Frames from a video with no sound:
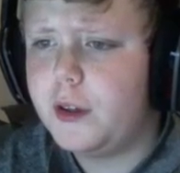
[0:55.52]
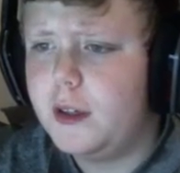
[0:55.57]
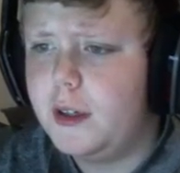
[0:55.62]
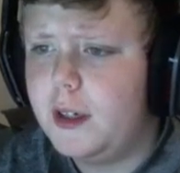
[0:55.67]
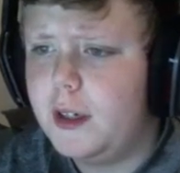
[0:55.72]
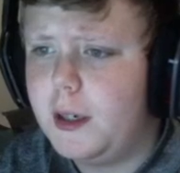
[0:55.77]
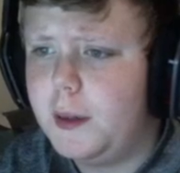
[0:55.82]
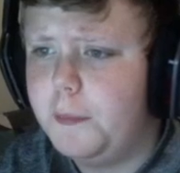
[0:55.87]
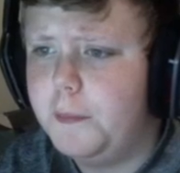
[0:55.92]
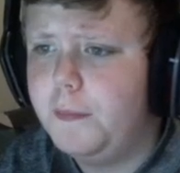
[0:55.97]

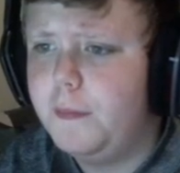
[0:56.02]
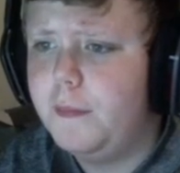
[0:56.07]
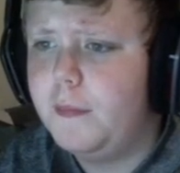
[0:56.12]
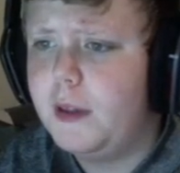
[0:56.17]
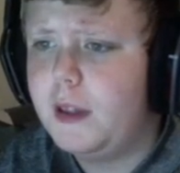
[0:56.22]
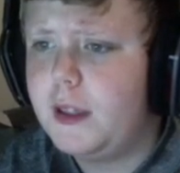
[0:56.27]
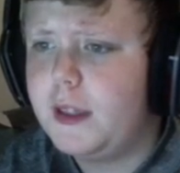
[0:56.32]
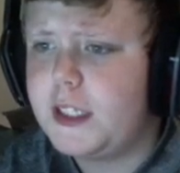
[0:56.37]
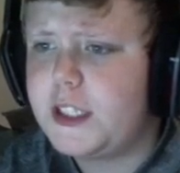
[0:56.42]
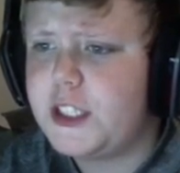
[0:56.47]
Um,
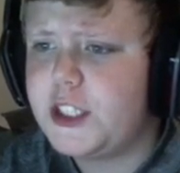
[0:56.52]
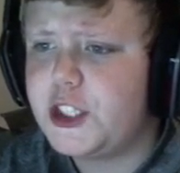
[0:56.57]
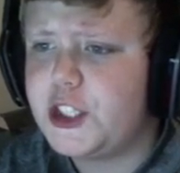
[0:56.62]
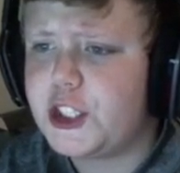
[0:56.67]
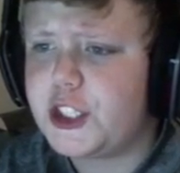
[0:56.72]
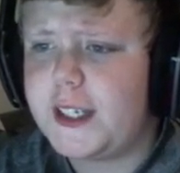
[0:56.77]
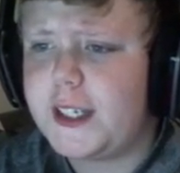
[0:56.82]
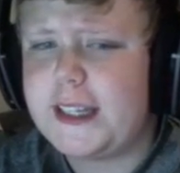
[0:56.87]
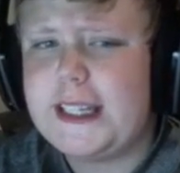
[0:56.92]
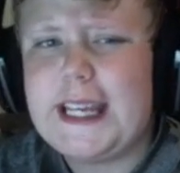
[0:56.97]
this is
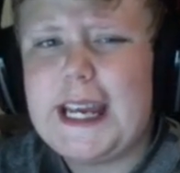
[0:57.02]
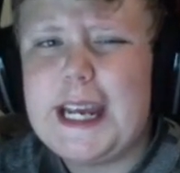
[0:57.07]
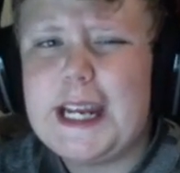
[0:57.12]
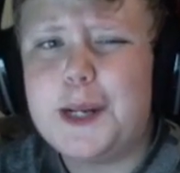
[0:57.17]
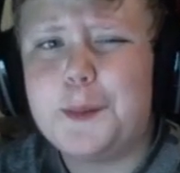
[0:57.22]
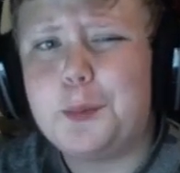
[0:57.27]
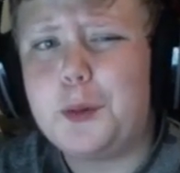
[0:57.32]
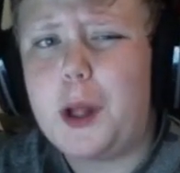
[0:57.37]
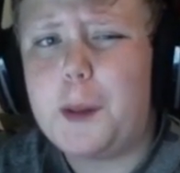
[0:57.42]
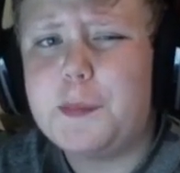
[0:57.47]
just like the
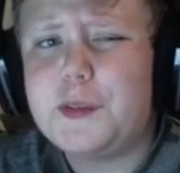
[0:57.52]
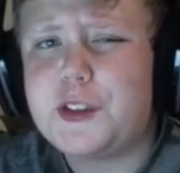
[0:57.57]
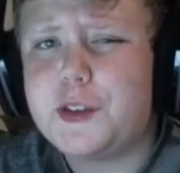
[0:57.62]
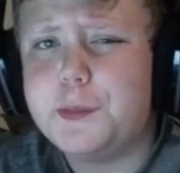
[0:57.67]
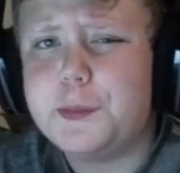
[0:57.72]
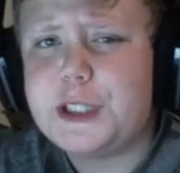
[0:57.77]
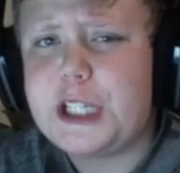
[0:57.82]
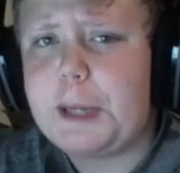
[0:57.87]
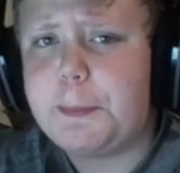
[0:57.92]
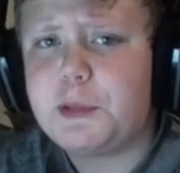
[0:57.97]
ink blobs
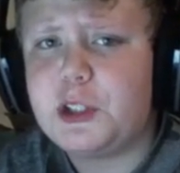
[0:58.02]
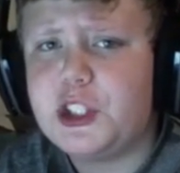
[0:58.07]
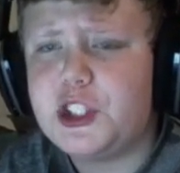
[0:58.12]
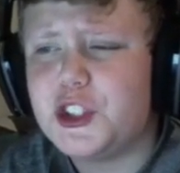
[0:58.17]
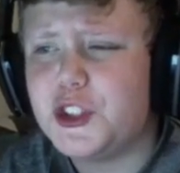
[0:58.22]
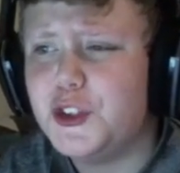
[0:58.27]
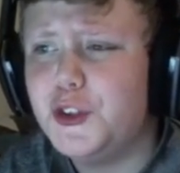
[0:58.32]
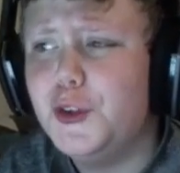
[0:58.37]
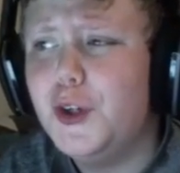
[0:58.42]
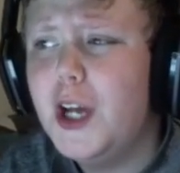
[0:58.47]
from chapter
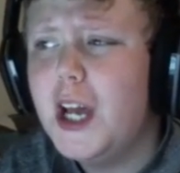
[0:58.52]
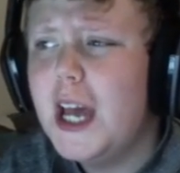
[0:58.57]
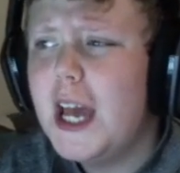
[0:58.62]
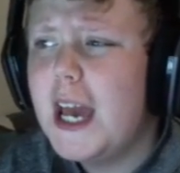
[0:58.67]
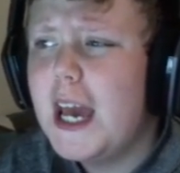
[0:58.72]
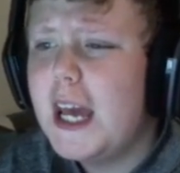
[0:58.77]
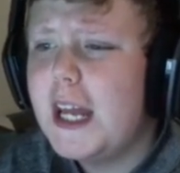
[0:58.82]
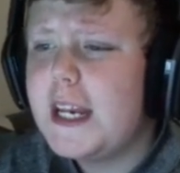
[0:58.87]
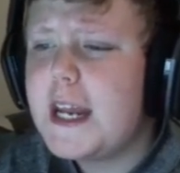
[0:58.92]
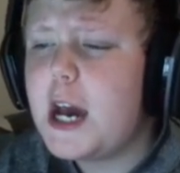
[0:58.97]
two.
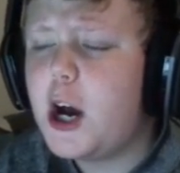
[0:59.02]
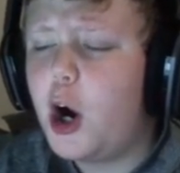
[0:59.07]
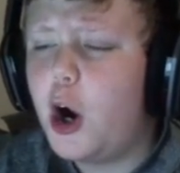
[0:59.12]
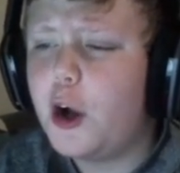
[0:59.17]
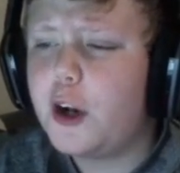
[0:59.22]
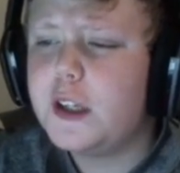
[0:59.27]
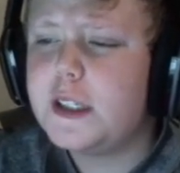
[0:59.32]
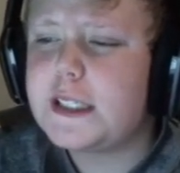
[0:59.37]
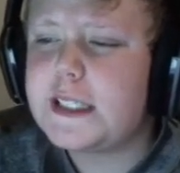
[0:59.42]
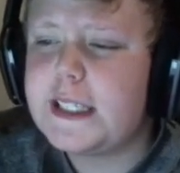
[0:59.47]
Now,
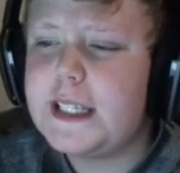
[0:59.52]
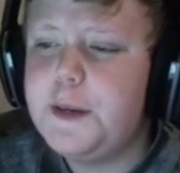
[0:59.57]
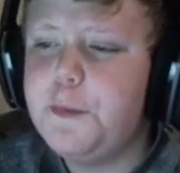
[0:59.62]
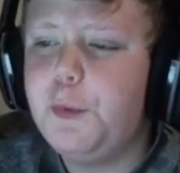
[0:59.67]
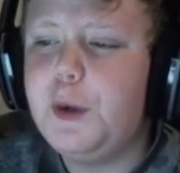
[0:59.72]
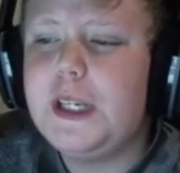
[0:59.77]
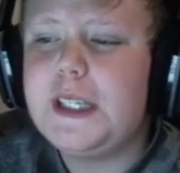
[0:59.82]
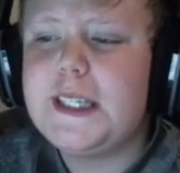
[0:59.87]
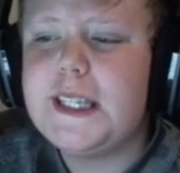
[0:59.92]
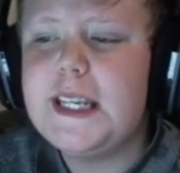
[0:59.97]
honestly,
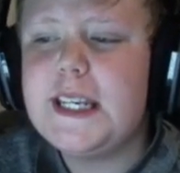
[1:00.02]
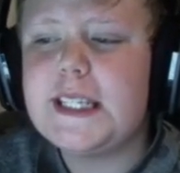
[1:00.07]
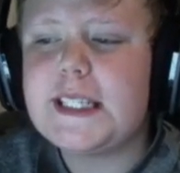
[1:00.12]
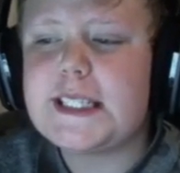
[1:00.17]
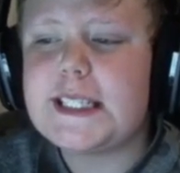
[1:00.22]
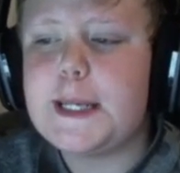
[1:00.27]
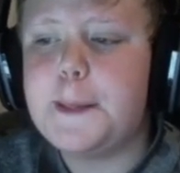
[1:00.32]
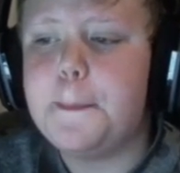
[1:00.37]
we didn't see